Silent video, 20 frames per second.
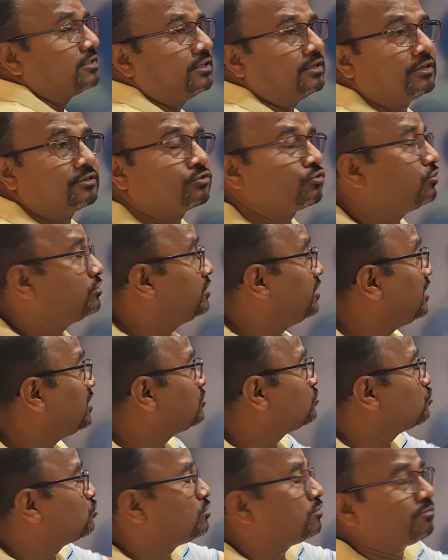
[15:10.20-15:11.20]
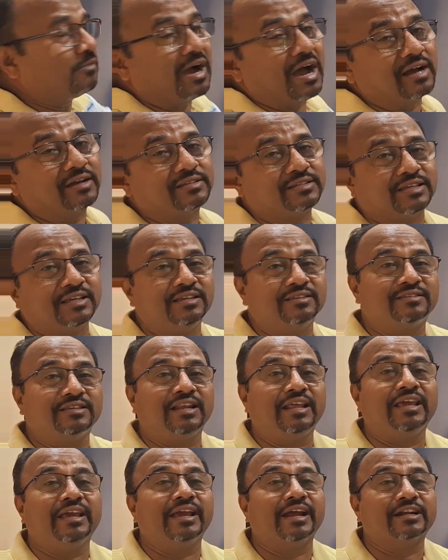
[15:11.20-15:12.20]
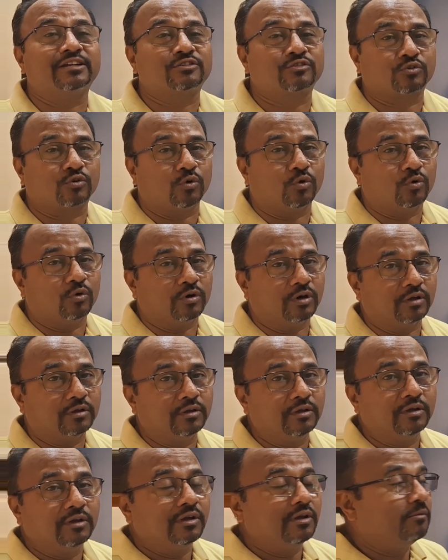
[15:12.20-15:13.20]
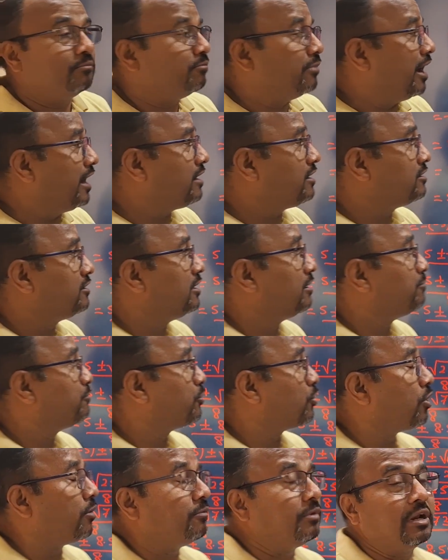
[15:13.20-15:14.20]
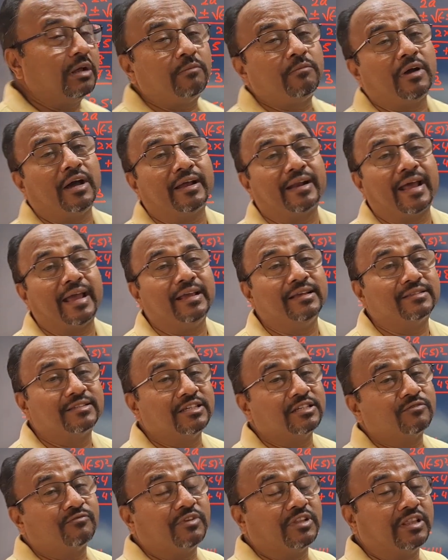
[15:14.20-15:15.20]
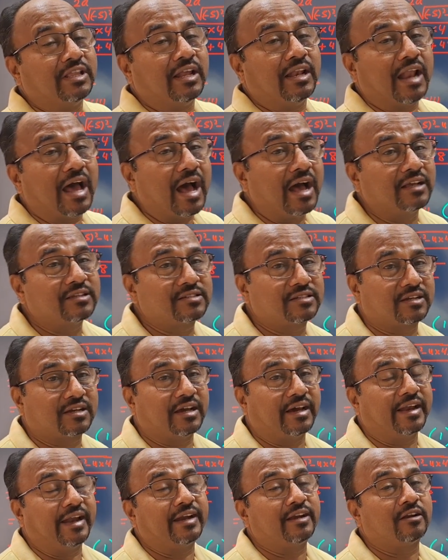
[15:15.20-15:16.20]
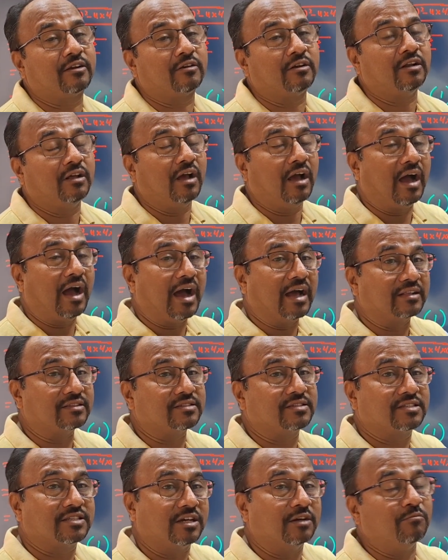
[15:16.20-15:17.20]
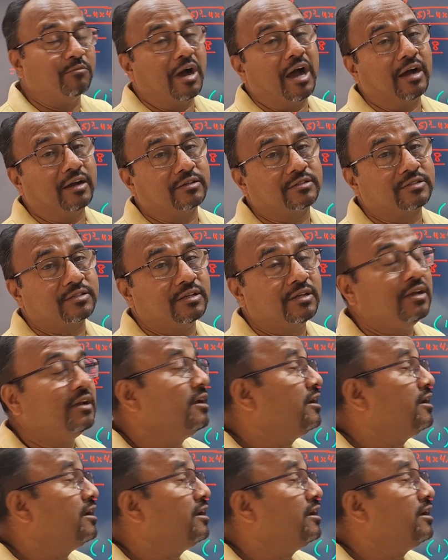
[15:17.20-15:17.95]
here. So these 2 marks easily get scored. But the problem arises with the last correct answer marks.